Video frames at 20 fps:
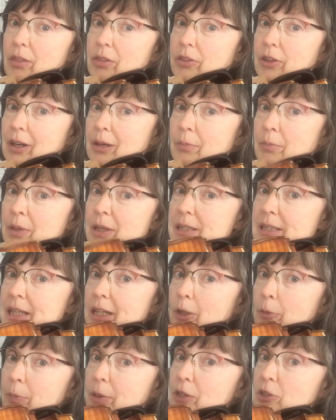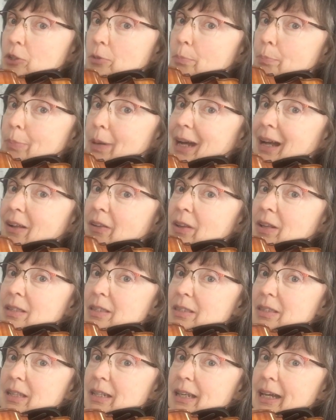thumb is helping to
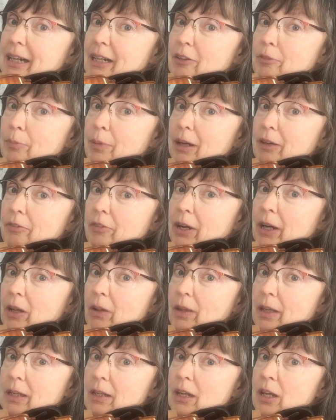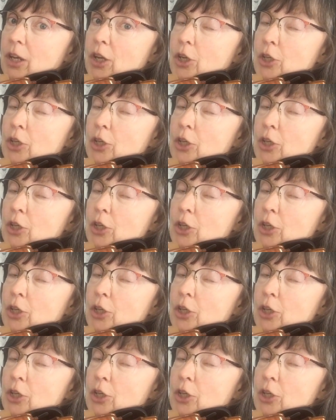balance the neck of my violin